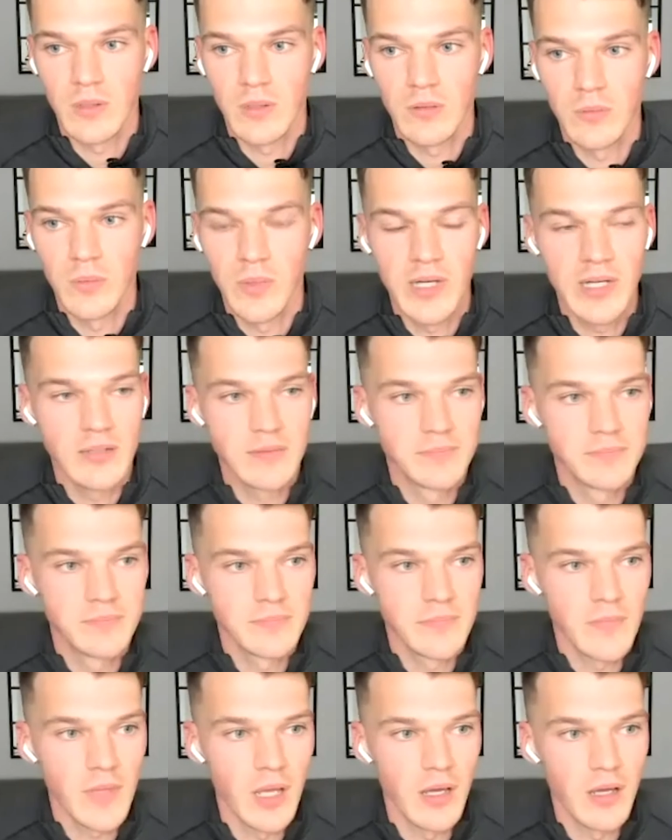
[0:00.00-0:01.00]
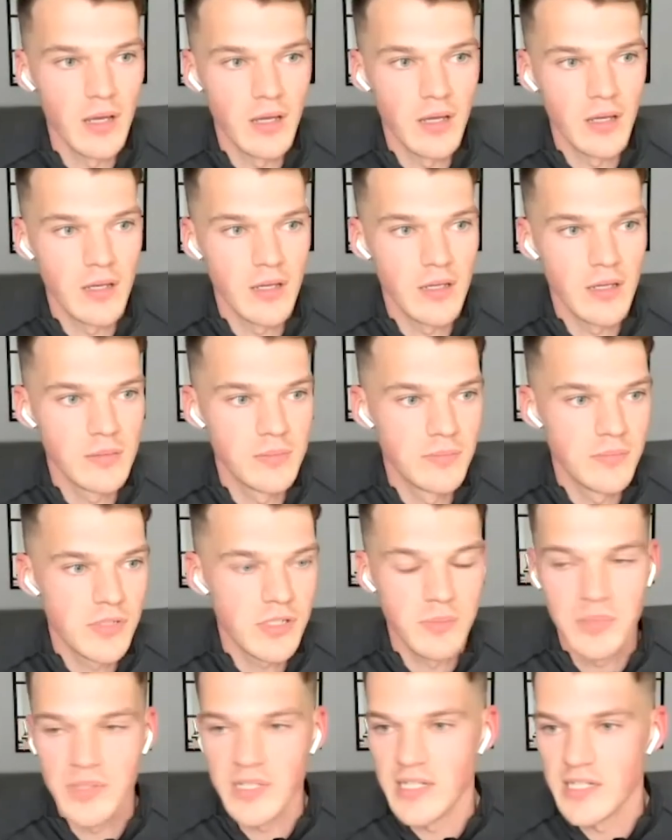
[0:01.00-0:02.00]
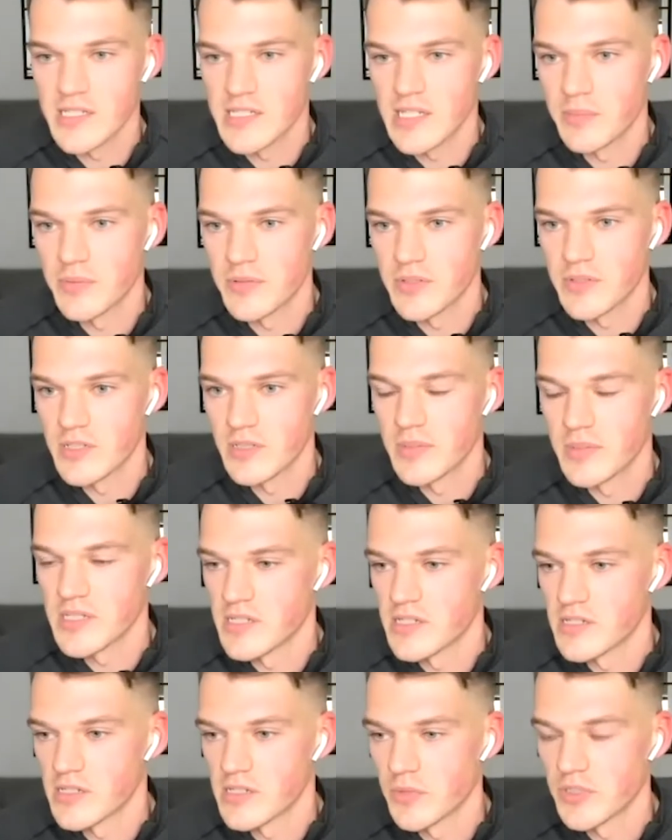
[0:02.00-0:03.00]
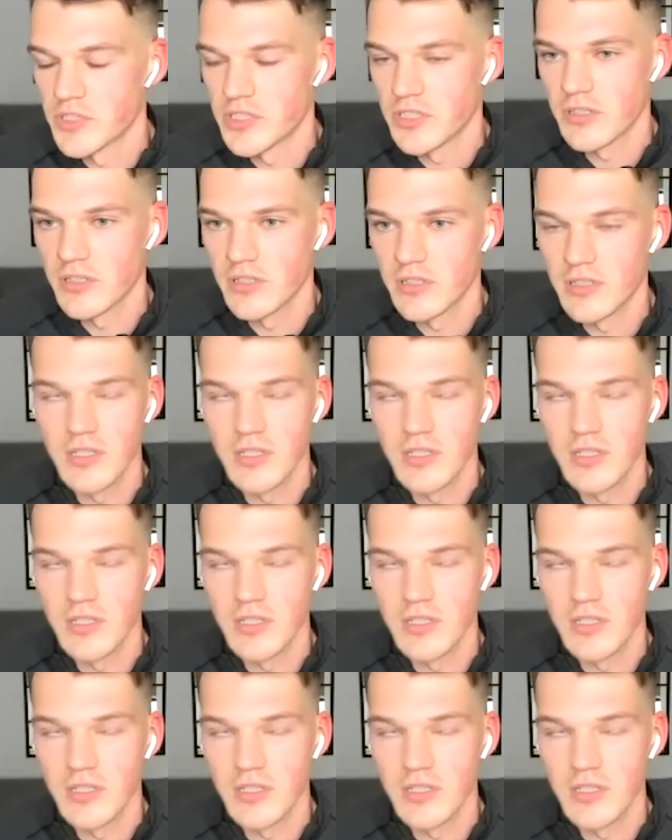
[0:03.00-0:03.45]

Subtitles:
wow, it's completely separate to the business. I wish I could